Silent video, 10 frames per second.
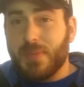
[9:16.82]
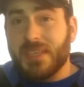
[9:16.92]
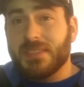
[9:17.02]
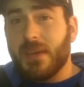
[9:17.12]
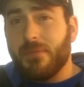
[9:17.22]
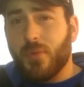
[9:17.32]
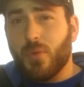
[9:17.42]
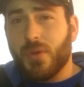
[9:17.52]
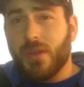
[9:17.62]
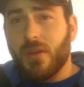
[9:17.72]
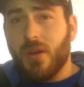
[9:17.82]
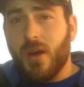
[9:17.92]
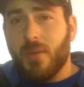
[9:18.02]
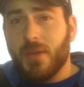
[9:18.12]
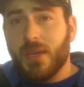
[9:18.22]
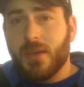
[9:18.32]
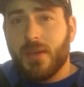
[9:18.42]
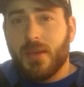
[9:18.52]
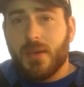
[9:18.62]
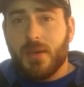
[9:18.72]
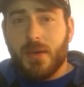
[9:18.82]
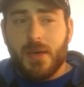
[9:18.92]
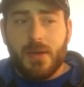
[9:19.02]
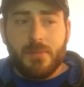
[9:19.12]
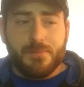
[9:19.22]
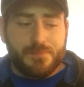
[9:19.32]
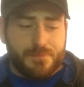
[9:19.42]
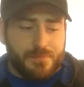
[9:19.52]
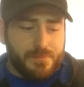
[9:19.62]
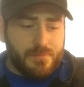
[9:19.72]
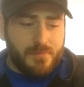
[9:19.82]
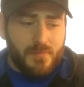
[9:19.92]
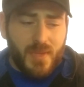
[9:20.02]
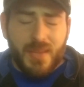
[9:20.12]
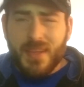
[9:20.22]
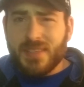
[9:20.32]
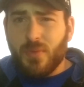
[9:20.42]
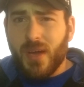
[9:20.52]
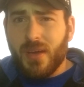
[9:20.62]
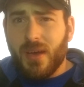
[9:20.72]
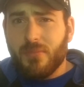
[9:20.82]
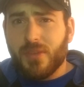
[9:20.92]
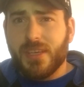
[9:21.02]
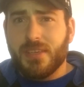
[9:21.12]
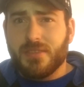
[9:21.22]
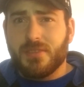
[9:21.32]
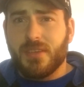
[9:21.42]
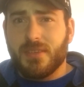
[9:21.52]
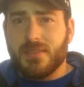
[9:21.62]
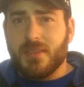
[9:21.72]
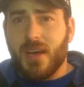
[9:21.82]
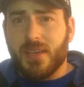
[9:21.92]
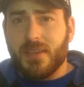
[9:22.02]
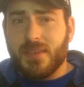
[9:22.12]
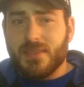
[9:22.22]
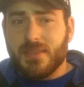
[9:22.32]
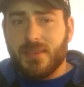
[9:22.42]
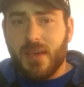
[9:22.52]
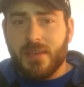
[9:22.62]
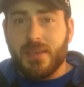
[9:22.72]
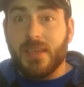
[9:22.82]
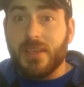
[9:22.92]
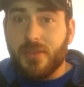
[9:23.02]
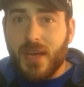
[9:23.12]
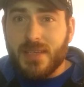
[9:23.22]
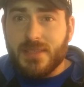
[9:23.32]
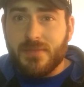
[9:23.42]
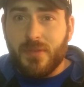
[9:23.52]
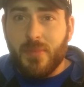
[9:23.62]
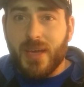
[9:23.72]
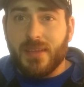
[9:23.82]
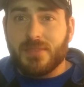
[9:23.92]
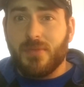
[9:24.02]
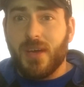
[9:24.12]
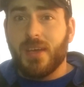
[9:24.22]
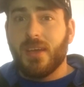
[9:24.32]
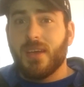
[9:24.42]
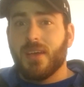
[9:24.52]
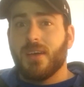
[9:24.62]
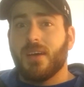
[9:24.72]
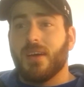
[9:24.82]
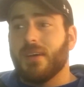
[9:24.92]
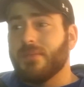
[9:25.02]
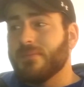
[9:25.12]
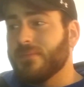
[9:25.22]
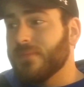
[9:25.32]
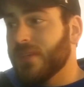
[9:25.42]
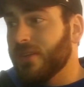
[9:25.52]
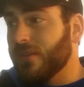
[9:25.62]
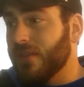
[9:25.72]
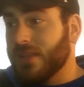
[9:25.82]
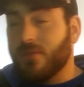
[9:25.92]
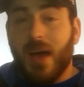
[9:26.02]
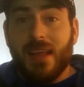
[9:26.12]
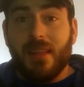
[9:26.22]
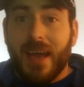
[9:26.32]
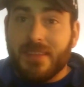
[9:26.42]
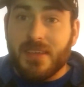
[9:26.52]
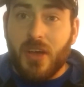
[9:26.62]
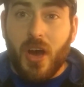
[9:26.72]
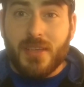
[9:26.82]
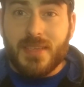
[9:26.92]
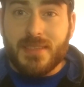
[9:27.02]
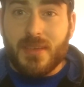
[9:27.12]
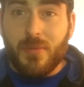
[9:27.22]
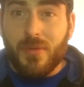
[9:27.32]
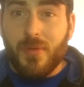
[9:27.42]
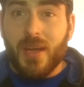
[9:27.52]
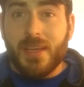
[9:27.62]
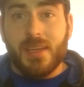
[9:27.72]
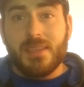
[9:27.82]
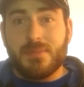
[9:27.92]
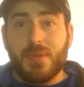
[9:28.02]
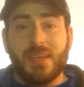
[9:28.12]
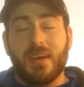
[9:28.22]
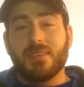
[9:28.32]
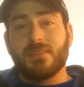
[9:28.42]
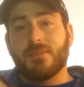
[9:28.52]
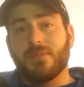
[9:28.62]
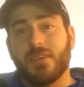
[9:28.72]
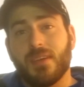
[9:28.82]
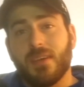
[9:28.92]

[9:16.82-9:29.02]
big step forward in our hobby. And that's why I'm really interested in stocking these and getting your guys' feedback. That's why that's why I like the contest that we're running, is because of